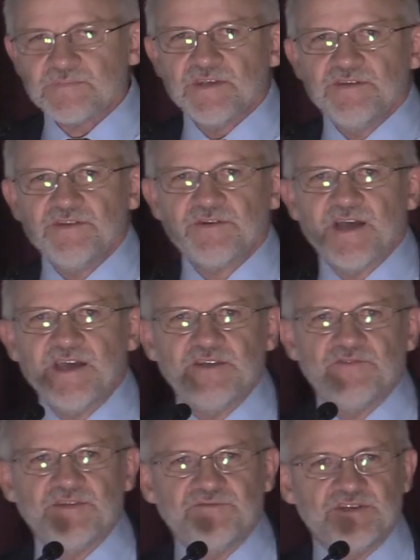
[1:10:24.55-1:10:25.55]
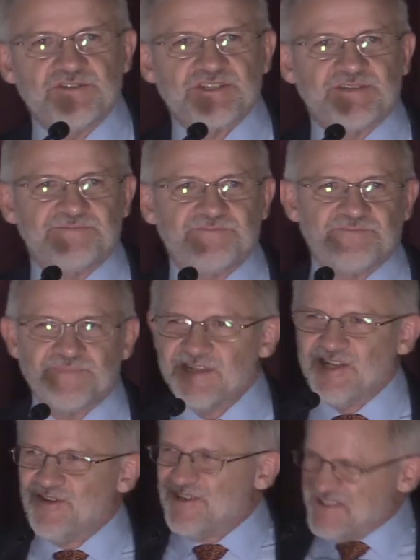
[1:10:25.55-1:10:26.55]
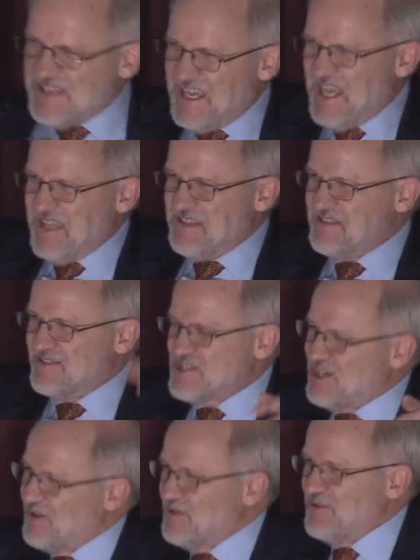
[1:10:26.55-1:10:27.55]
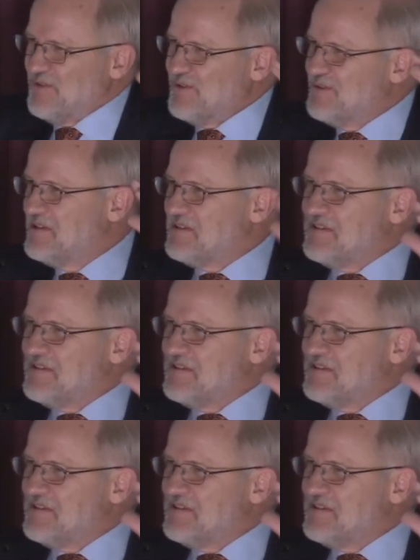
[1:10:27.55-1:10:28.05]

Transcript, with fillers: you kind of envision, you know, a tent, a shelter,